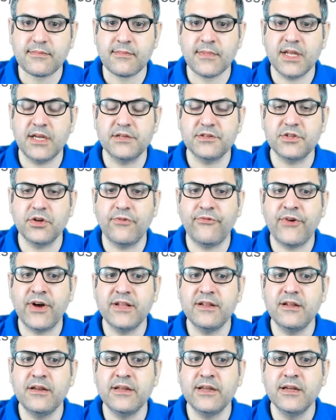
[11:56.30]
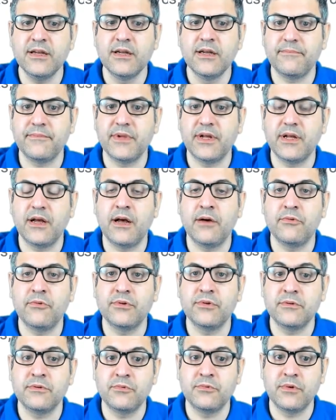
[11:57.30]
So finally, I
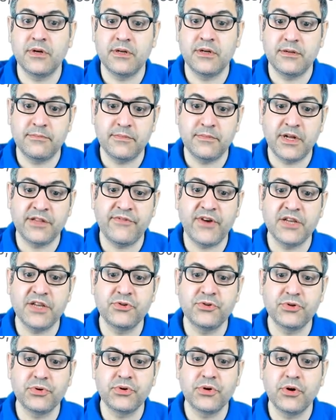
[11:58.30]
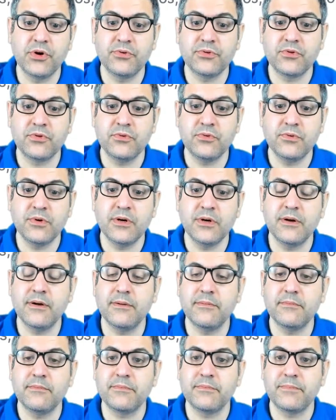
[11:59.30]
will advise you to go to
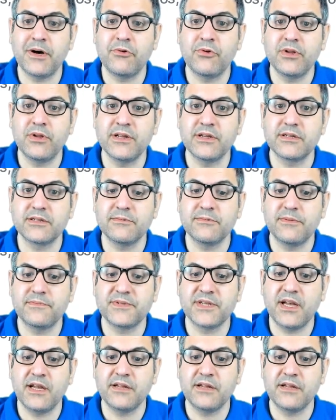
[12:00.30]
PowerLynx website,